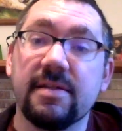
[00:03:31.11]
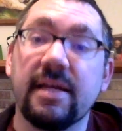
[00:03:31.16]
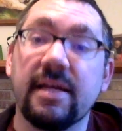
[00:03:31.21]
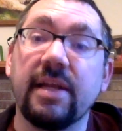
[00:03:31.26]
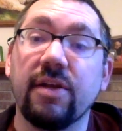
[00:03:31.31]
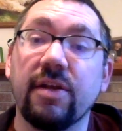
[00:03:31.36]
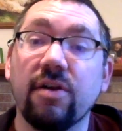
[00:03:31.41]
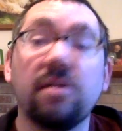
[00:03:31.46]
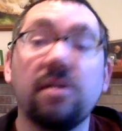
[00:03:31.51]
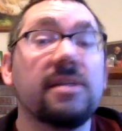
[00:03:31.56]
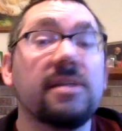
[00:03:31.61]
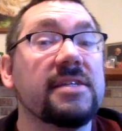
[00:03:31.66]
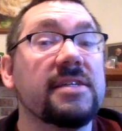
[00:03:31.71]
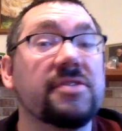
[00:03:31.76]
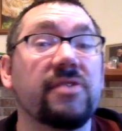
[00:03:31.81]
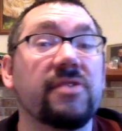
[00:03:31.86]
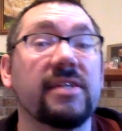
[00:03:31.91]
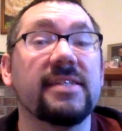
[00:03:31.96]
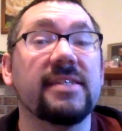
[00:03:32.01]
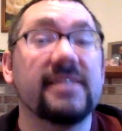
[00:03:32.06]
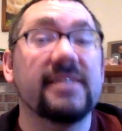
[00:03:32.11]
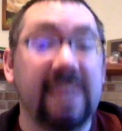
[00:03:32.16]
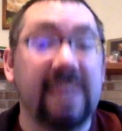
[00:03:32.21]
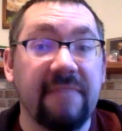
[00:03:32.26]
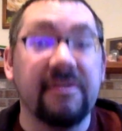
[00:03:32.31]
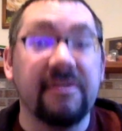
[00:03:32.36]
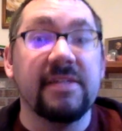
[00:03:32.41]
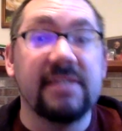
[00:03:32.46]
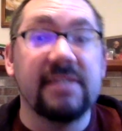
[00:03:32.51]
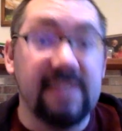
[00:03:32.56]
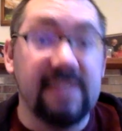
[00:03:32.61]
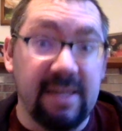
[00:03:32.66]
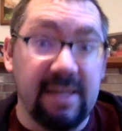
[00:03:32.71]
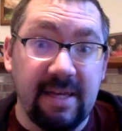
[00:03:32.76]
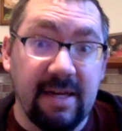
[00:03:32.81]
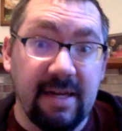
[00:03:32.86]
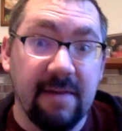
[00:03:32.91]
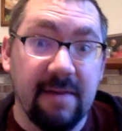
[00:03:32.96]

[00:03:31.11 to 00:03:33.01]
And you're in District 17.